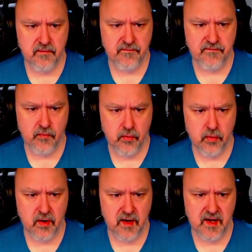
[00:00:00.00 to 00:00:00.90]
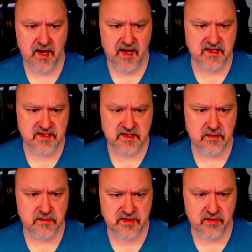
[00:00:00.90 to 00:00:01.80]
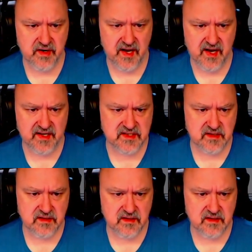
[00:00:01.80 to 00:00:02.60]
4, 8. Sorry, 8.